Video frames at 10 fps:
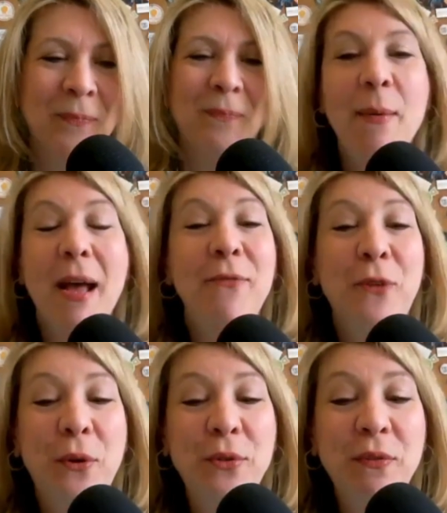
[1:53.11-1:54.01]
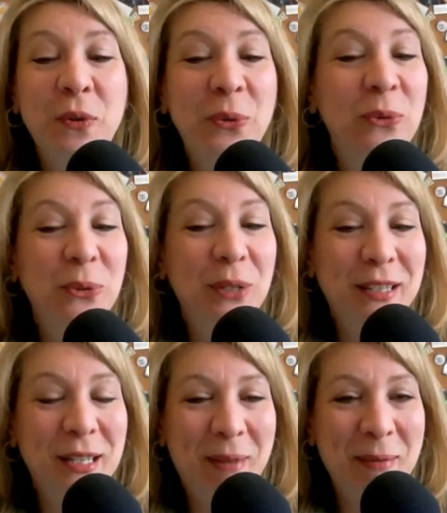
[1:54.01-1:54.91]
And for those of you who do
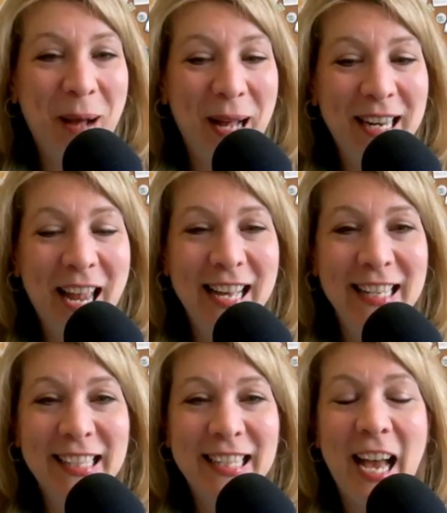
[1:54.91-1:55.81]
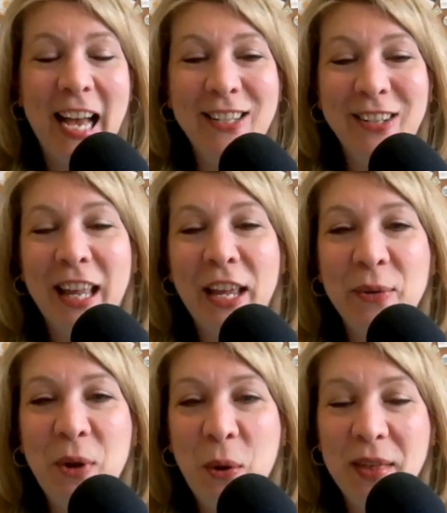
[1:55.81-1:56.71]
listen to my podcast, I should let you
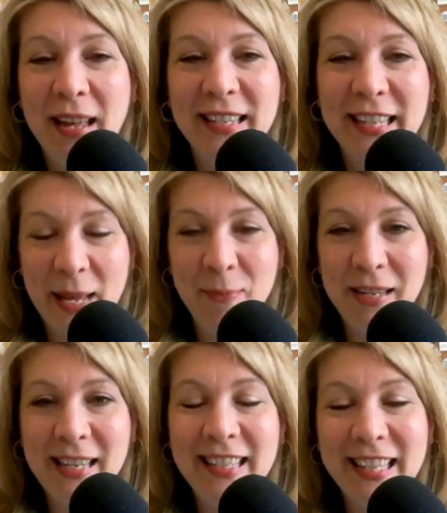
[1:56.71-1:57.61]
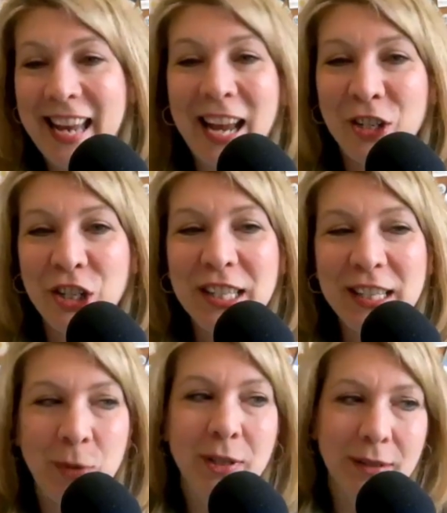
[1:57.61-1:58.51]
know that Diabetes
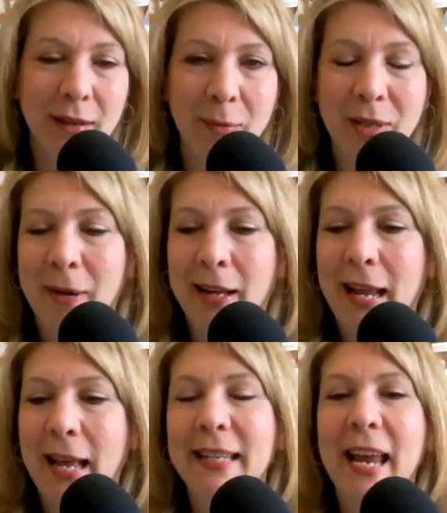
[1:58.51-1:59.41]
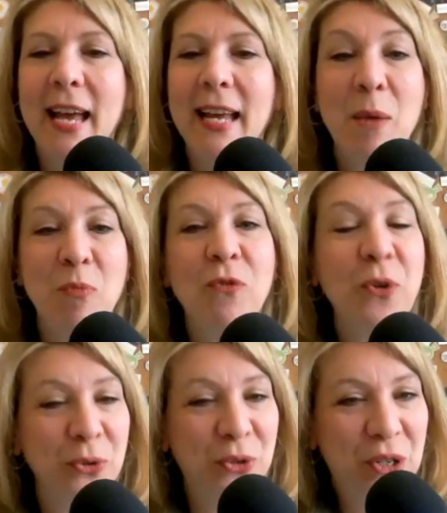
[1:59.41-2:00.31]
Connections, which is the name of the podcast, came
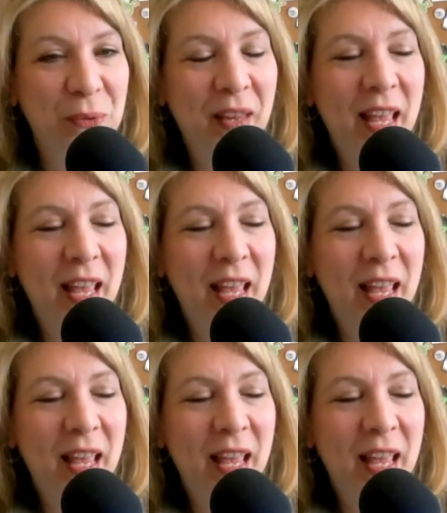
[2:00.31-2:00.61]
first.